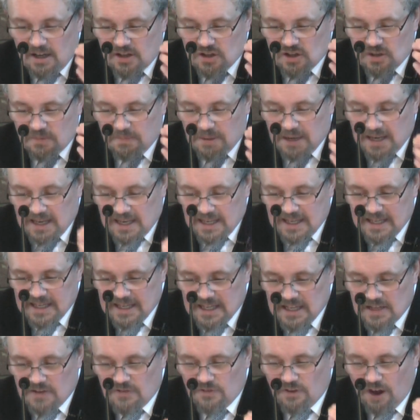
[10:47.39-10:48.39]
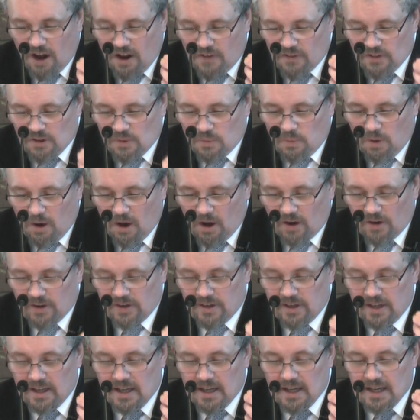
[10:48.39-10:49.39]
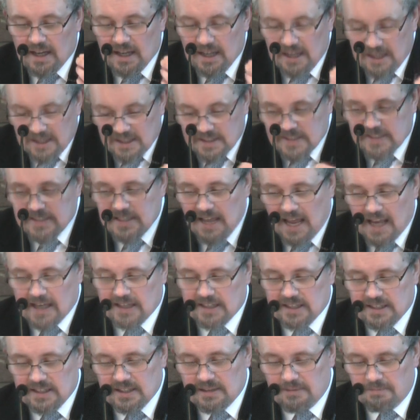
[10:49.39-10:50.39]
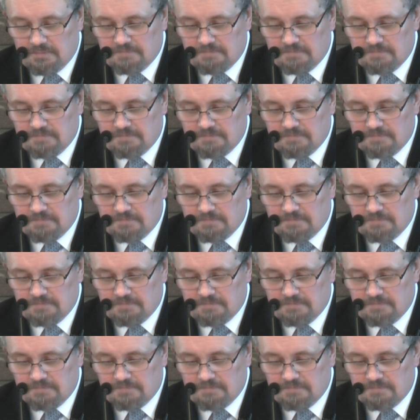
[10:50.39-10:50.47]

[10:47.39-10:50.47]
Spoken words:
to believe on the one he has sent."